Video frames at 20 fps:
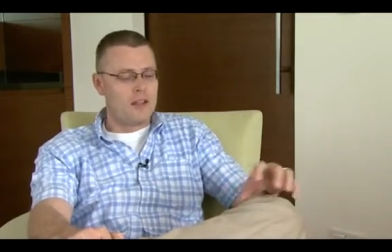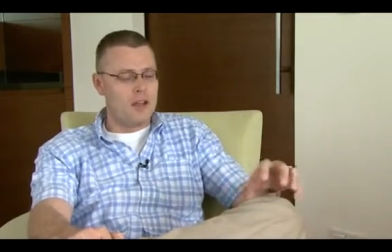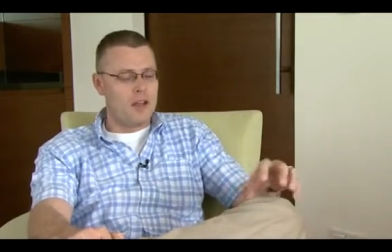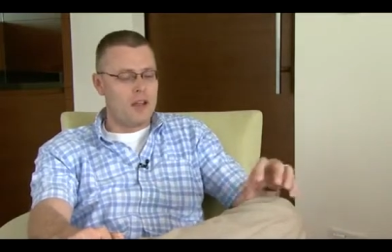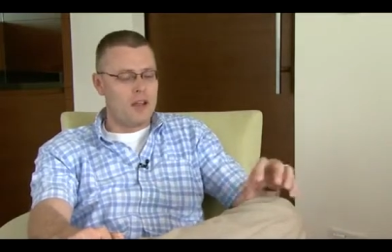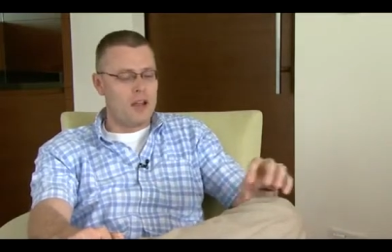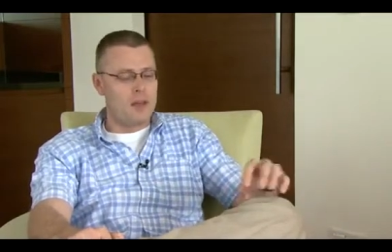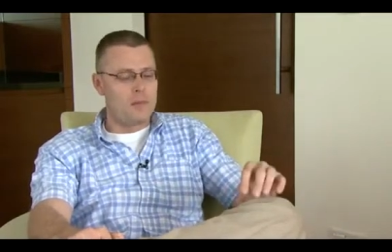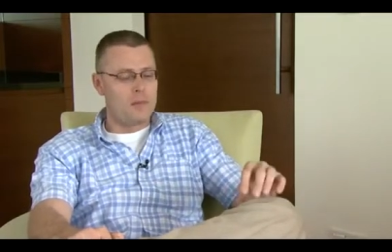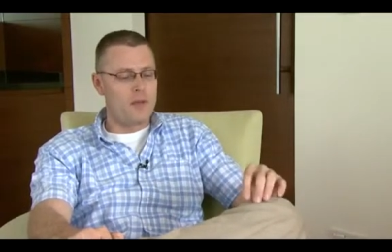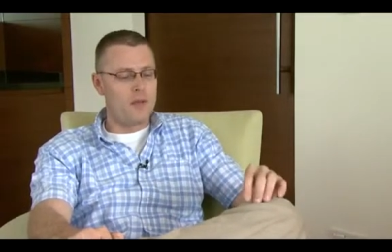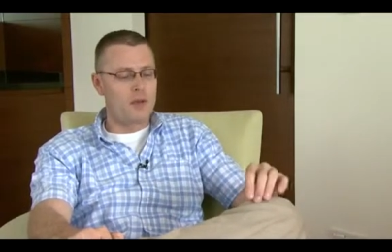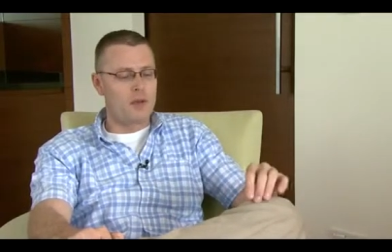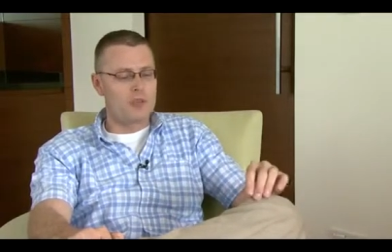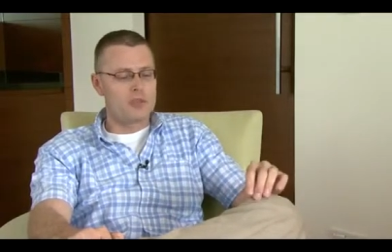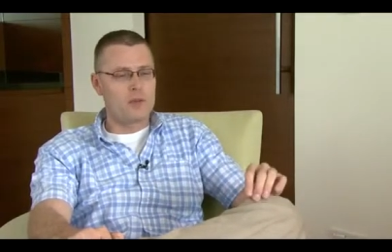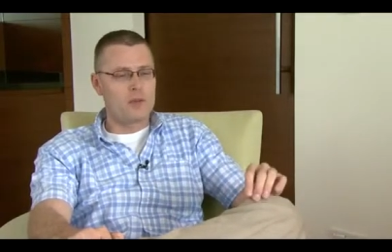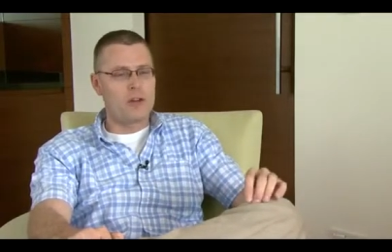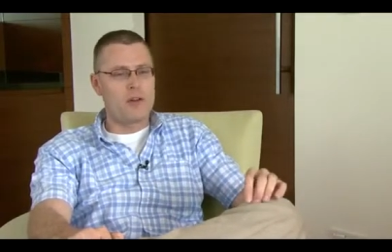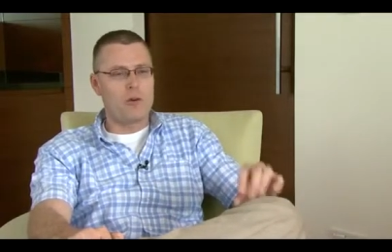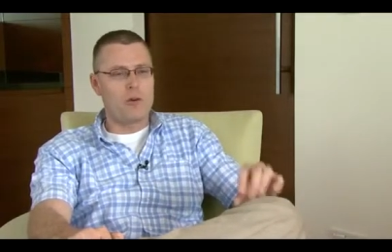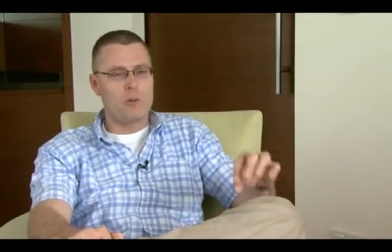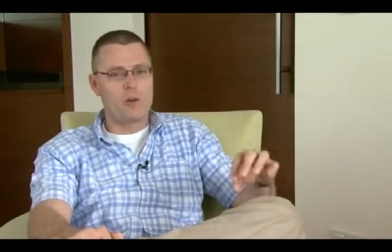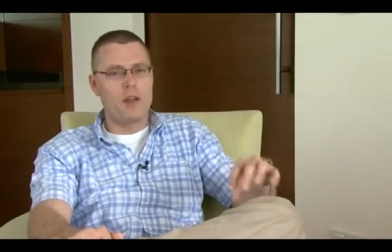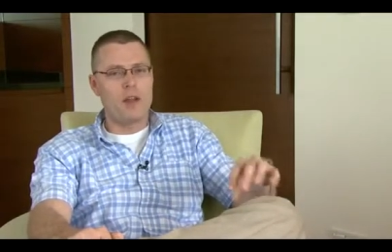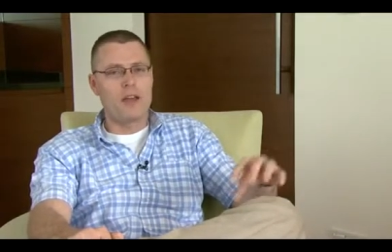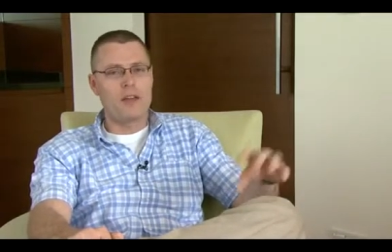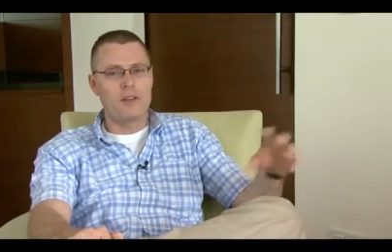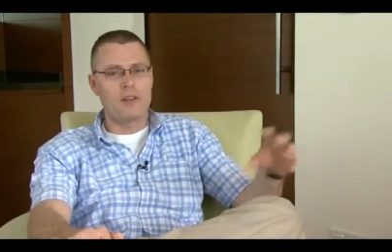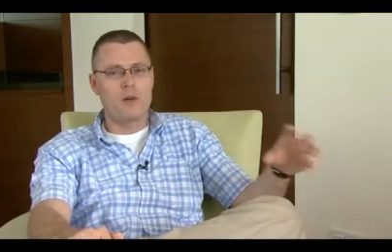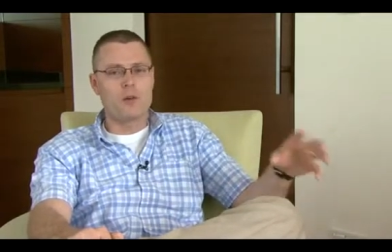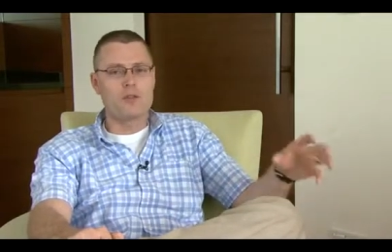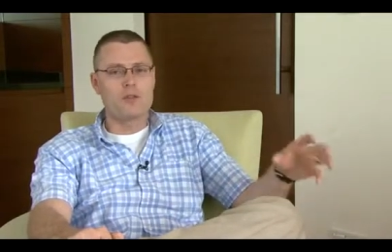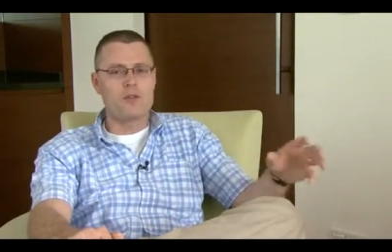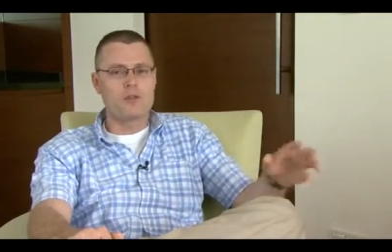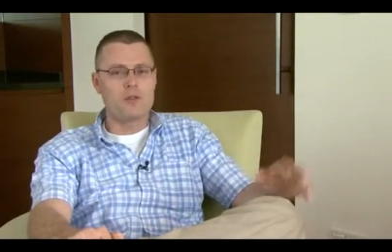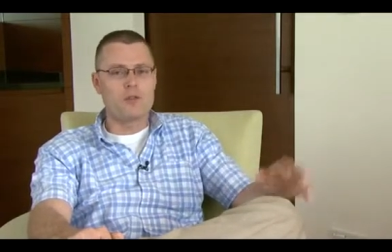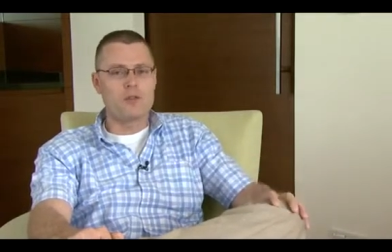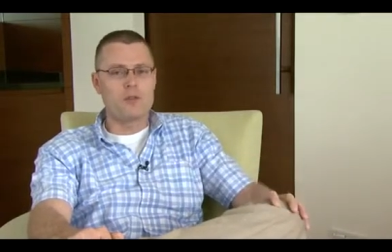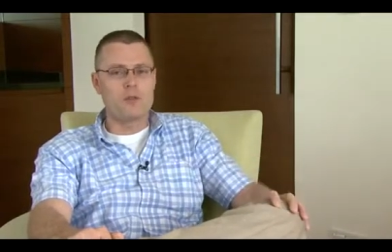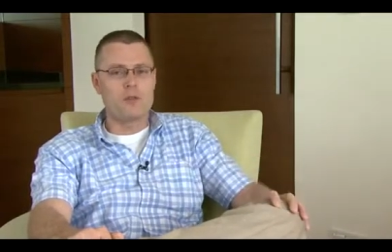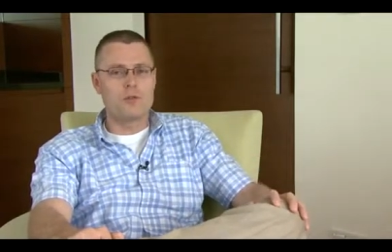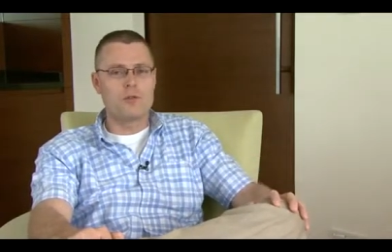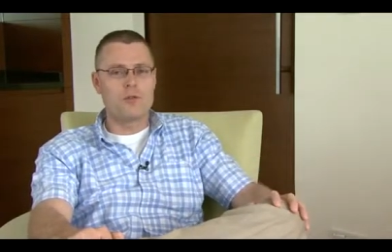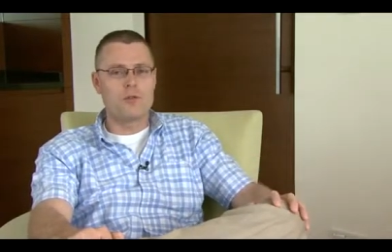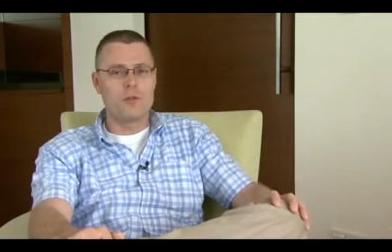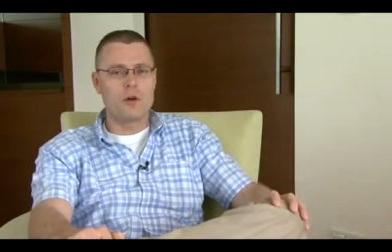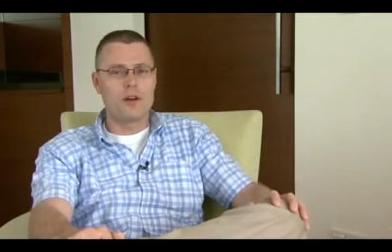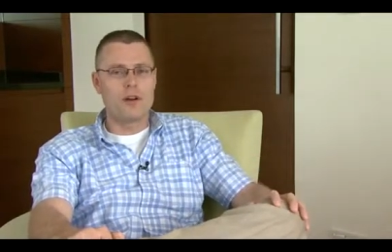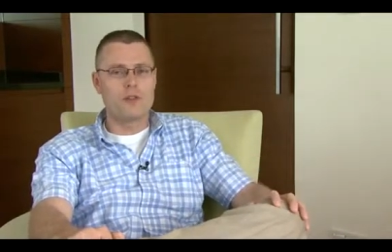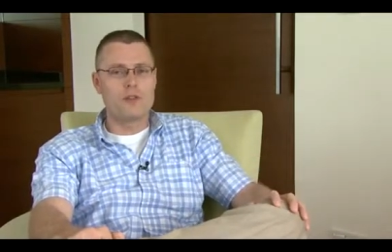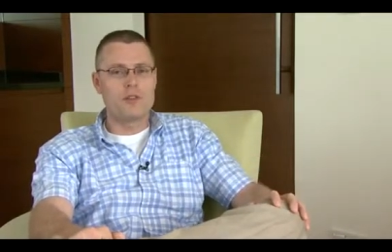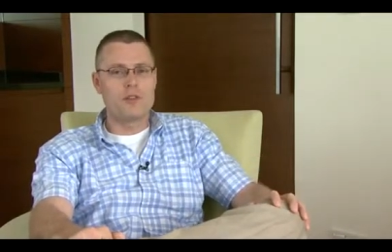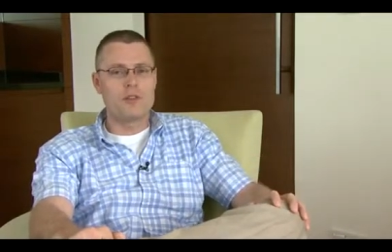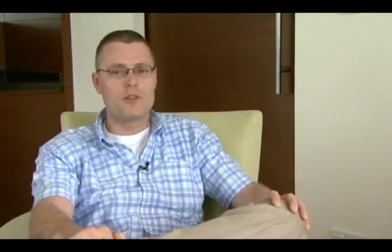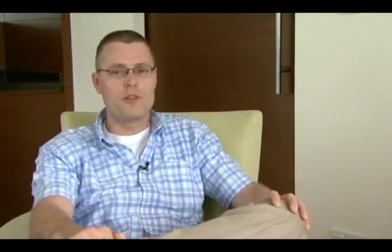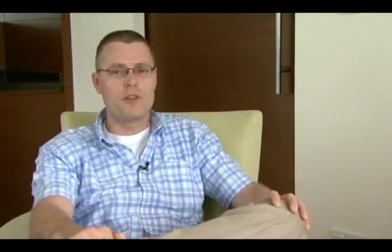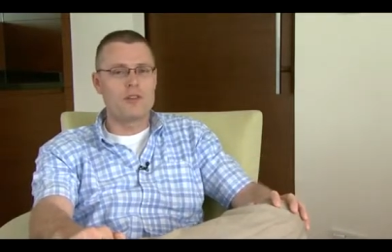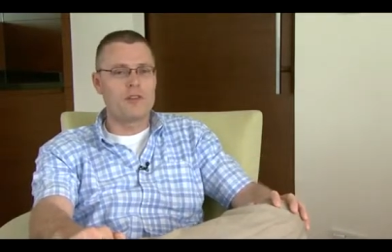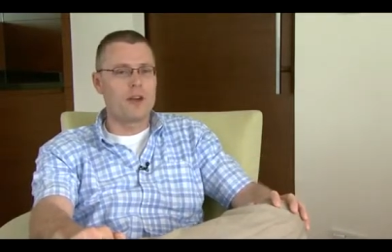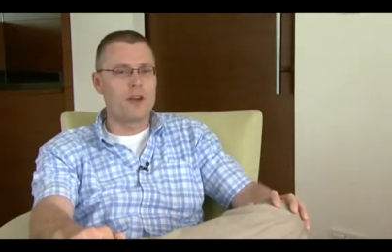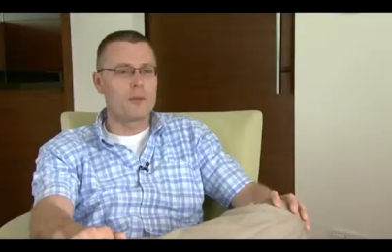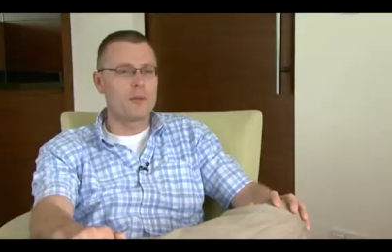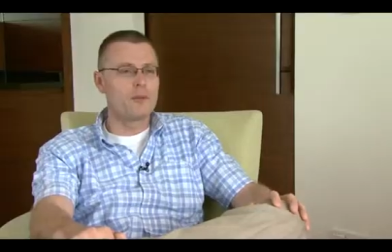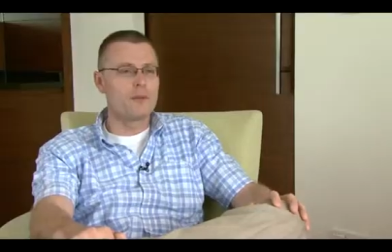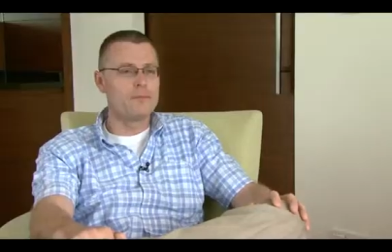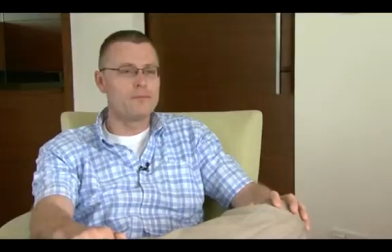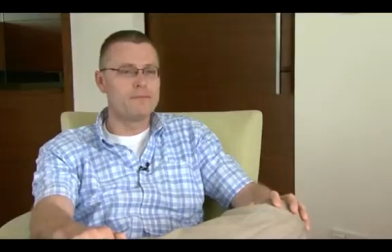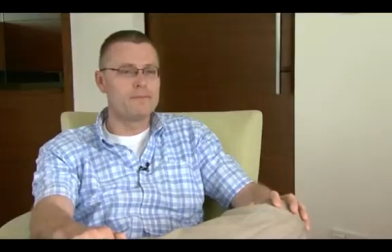and also now applying those to our utility environment.